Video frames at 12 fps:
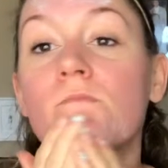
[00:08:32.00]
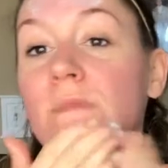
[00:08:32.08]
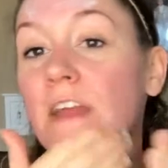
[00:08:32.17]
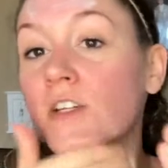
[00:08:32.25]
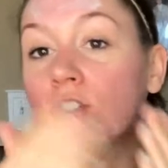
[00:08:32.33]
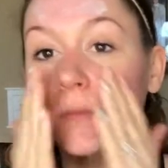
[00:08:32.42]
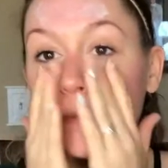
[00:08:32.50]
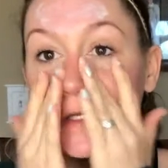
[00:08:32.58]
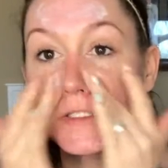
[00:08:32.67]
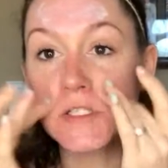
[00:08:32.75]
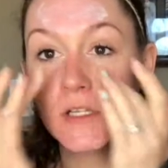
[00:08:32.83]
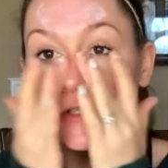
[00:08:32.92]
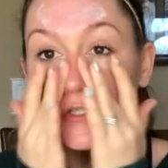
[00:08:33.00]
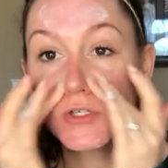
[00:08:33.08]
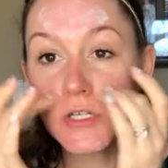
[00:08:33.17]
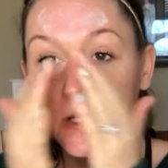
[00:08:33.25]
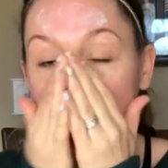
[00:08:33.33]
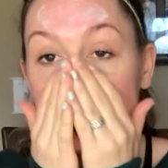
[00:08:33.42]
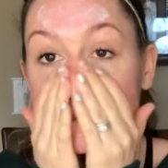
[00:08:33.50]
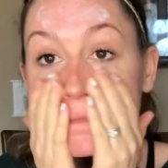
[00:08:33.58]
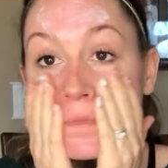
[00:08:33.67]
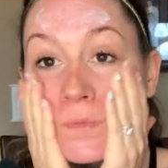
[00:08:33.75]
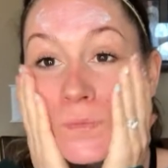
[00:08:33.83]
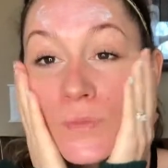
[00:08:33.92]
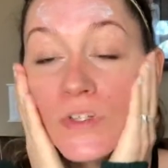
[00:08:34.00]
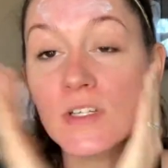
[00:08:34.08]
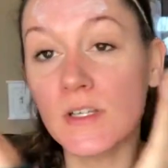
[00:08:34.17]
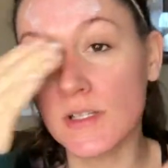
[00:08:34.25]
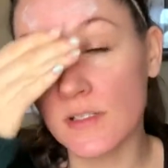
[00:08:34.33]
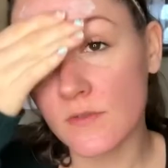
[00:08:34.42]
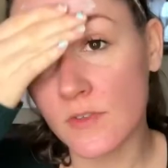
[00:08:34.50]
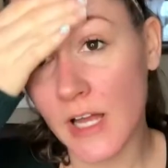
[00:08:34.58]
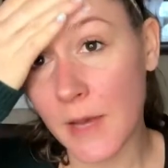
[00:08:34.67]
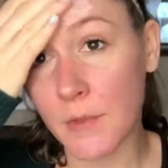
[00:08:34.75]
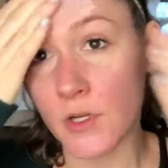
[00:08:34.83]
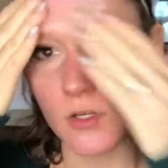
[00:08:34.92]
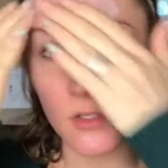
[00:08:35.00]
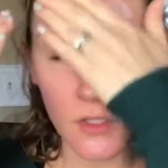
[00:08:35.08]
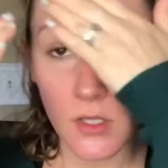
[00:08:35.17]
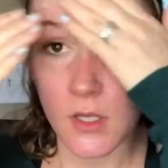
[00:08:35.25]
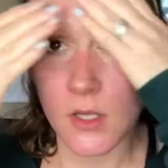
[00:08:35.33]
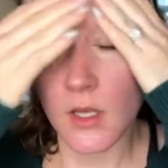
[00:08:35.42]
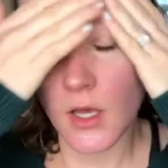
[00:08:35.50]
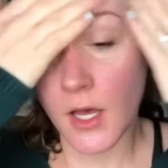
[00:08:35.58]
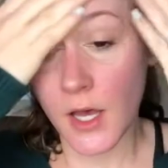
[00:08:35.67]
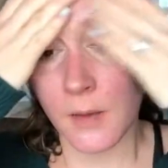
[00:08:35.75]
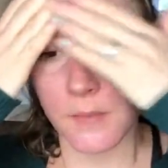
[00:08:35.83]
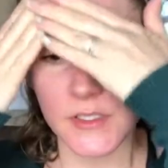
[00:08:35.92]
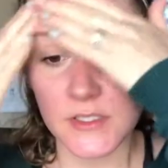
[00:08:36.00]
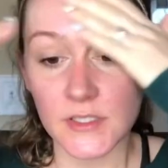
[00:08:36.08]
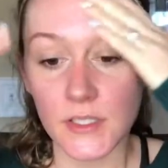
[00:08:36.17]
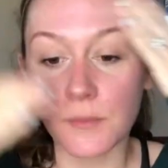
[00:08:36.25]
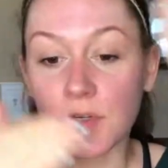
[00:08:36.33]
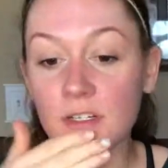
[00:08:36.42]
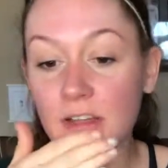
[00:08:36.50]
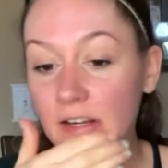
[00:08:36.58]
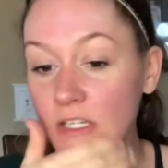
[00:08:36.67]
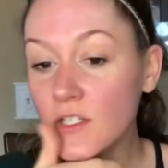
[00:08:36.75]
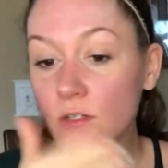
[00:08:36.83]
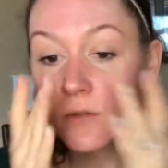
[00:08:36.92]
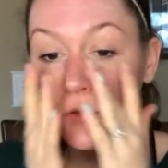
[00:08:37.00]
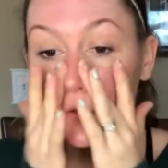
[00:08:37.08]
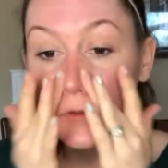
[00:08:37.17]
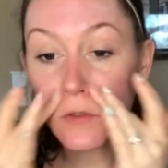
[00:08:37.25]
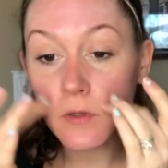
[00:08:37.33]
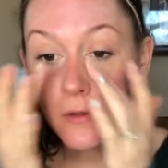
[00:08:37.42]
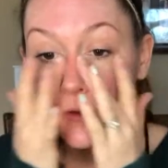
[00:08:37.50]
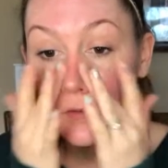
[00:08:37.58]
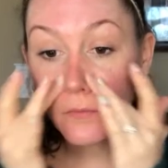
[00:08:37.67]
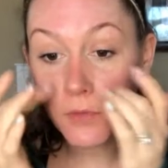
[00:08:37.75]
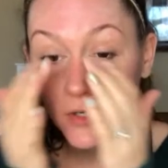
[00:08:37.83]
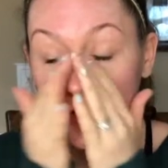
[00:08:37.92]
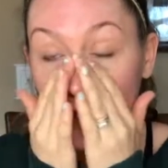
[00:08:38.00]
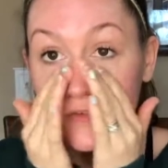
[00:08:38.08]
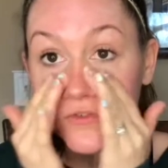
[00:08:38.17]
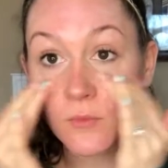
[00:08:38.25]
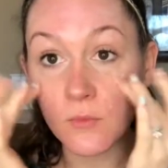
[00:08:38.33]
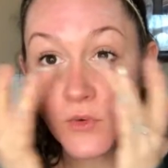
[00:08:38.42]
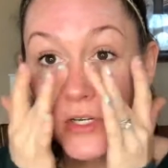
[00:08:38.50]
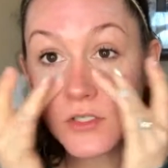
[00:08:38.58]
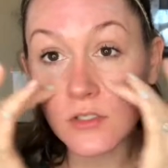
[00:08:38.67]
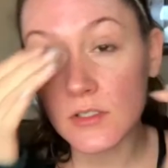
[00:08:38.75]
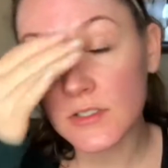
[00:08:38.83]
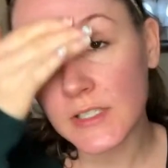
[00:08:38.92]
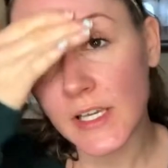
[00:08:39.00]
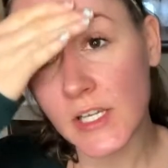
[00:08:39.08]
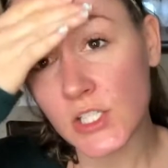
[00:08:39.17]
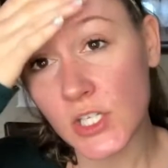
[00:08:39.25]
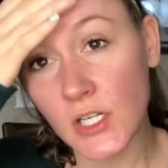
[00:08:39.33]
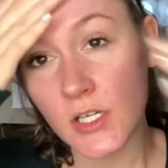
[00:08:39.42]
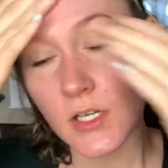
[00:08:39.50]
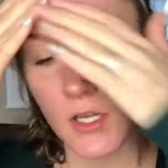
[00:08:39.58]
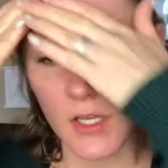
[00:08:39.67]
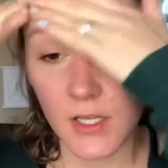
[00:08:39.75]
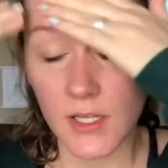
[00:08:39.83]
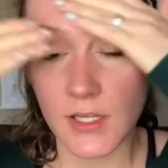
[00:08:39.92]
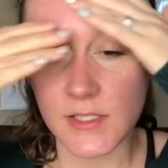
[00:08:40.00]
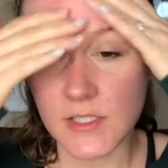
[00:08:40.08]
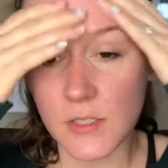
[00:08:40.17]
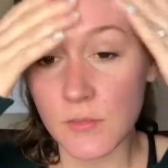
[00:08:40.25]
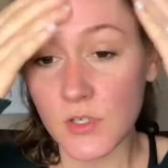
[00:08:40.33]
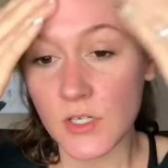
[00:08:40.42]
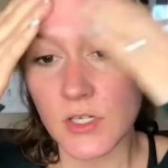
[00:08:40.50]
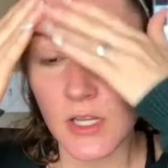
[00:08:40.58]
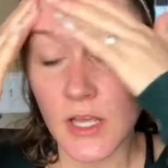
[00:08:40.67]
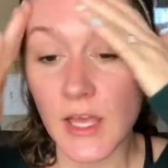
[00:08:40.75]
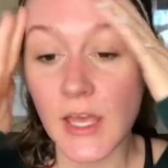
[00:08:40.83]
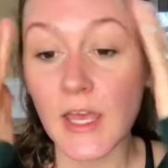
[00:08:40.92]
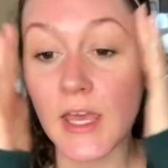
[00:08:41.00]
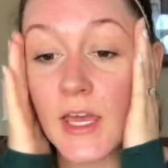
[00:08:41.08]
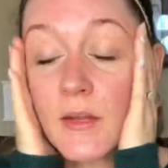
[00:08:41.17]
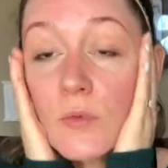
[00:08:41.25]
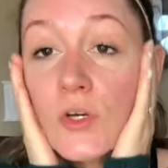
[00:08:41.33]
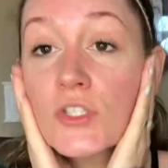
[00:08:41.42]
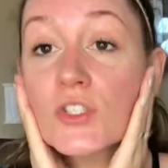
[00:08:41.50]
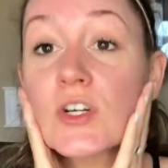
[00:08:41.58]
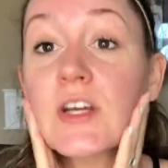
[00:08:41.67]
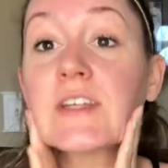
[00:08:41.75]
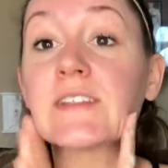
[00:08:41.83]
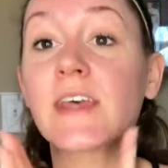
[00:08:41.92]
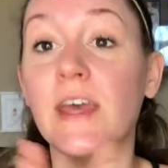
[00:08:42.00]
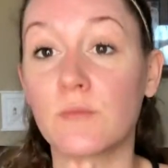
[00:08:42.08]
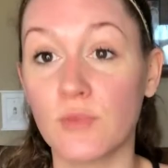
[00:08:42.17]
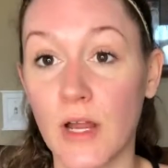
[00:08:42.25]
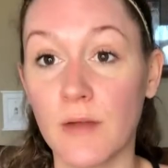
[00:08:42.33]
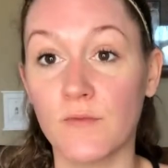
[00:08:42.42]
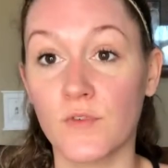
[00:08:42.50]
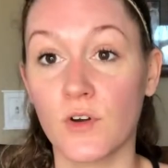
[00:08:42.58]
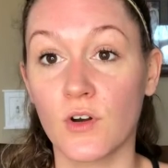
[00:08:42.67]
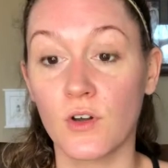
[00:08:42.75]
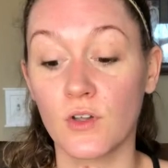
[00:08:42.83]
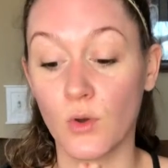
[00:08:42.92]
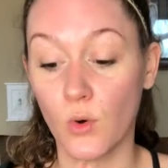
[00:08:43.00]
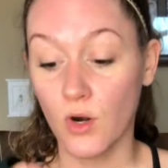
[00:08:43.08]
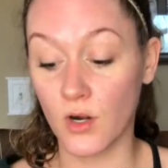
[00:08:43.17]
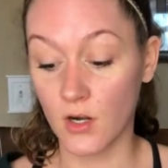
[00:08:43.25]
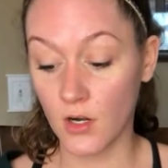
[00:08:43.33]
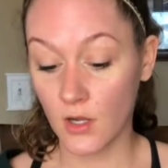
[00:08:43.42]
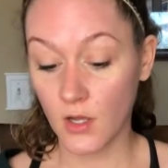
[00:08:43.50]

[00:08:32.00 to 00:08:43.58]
natural based sunscreen, which is phenomenal because it's gonna protect you, protect from wrinkles, aging, getting sunburn, and moisturize and prime for your